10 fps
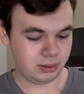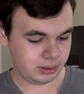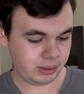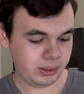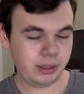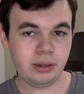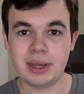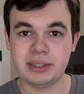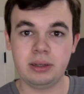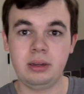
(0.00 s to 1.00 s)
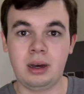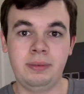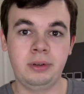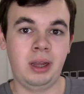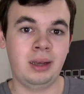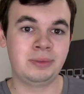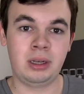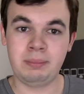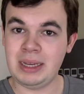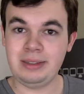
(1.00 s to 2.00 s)
So there you go. That's how you offload apps
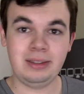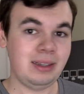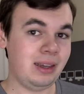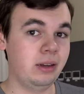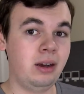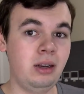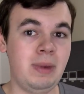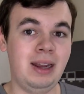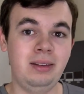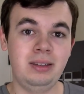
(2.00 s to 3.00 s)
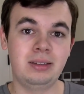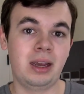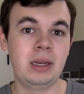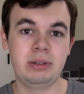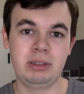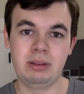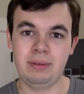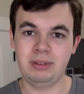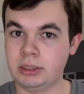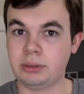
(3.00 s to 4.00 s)
manually and automatically on iOS
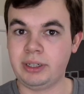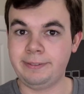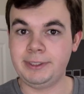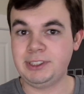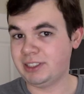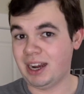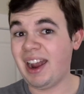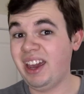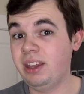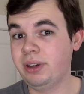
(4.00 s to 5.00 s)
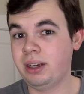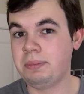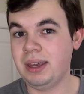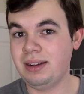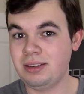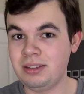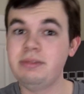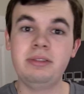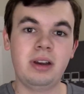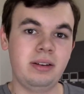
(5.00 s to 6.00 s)
11. It's a great feature and I highly recommend
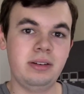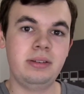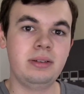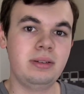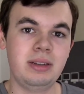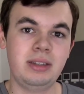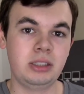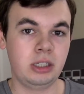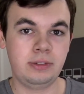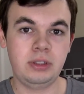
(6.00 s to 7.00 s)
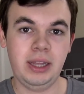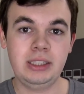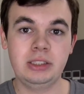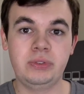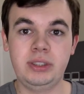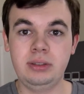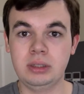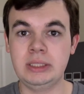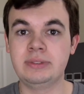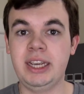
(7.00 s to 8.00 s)
you do this. If you like this video,
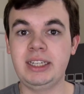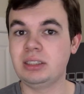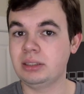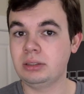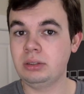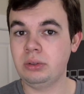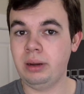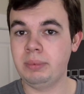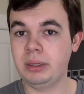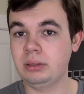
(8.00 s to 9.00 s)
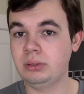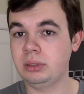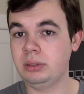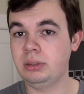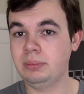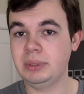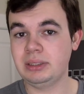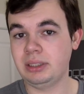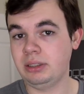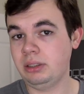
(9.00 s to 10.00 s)
leave like and hit the subscribe button so you don't
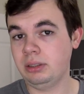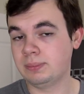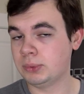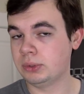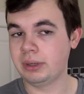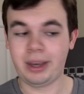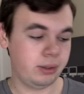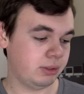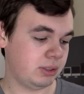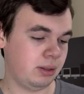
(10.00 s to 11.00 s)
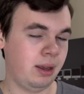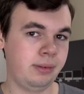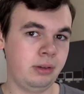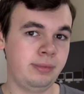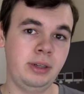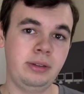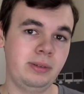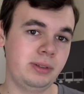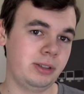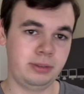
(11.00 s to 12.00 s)
miss any more iOS 11
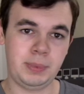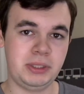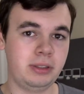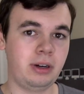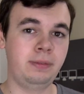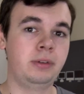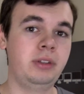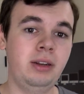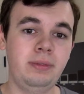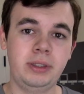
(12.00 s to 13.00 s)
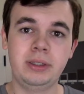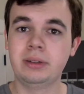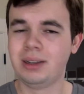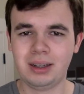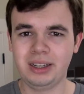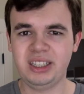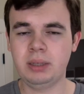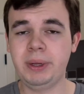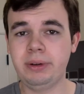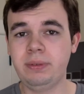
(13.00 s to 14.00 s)
videos and especially our iPhone 10 video
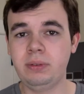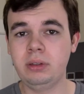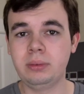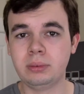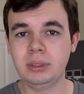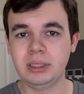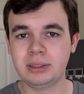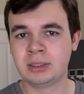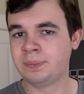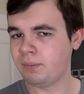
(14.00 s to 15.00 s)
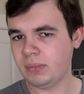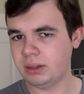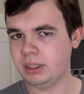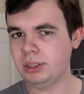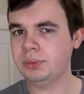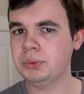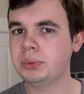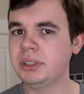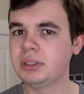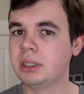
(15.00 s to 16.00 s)
coming out in a few weeks. Thank you so much
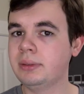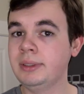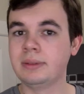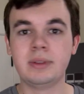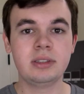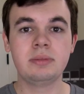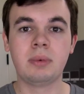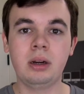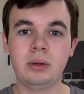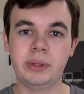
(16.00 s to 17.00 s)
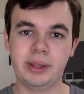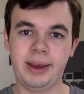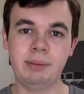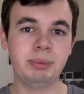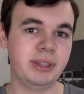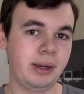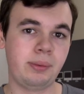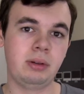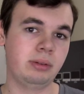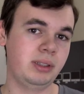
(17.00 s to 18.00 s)
for watching as always. This is Mark with
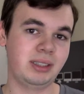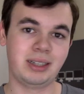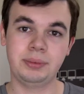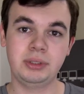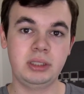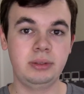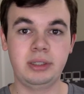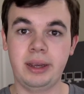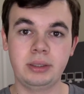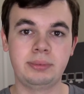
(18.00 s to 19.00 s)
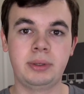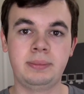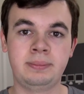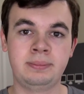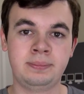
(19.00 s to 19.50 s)
iAppleTech128 and I will see you in the next one.